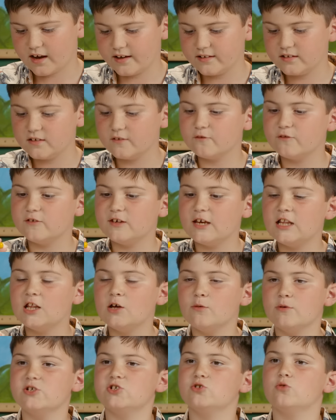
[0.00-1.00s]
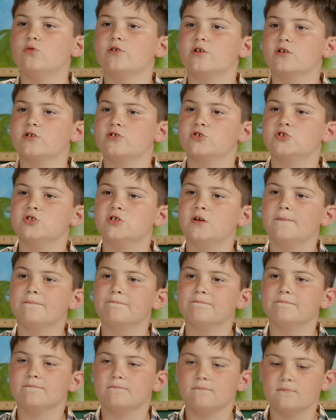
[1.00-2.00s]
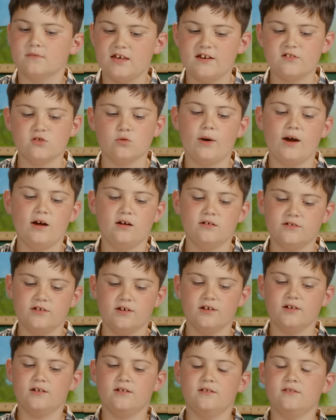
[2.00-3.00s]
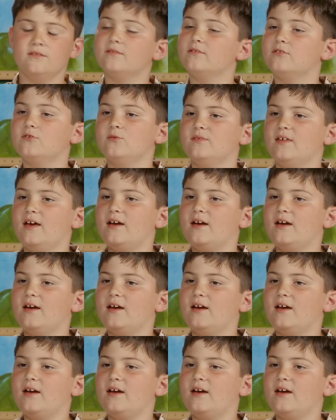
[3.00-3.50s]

kind of yellowish orange. Takes a while to do